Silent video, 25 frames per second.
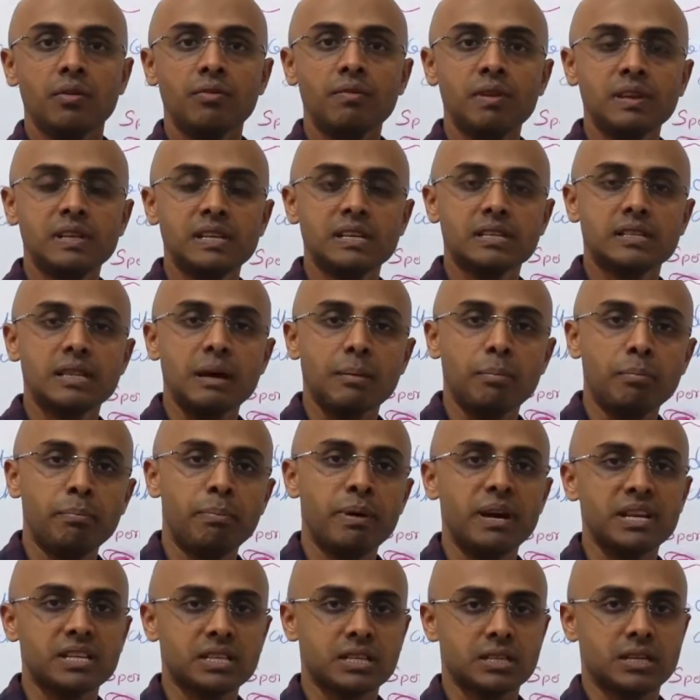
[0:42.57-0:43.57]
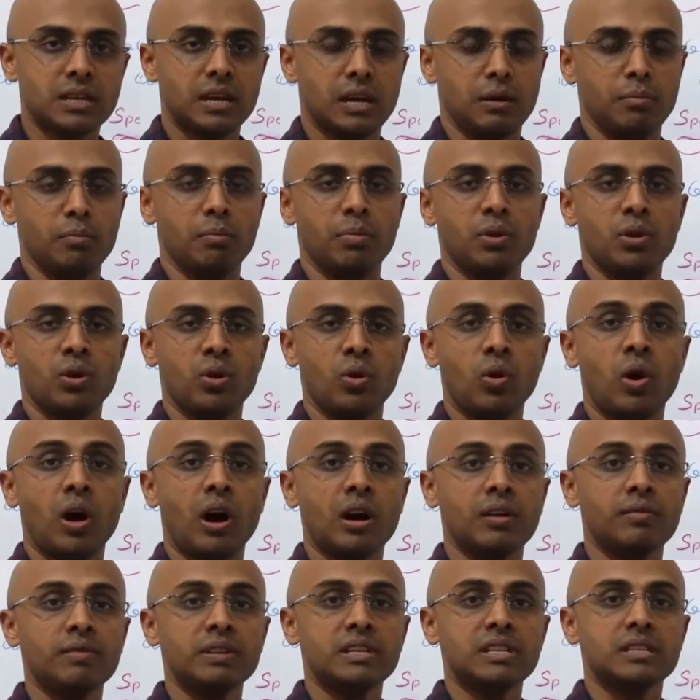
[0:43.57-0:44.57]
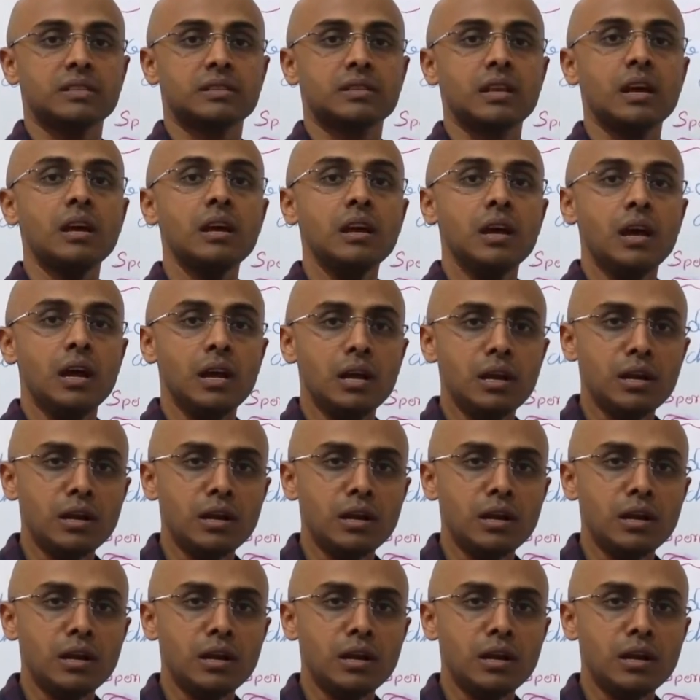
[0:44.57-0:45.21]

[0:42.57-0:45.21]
which is the best embryo or which is the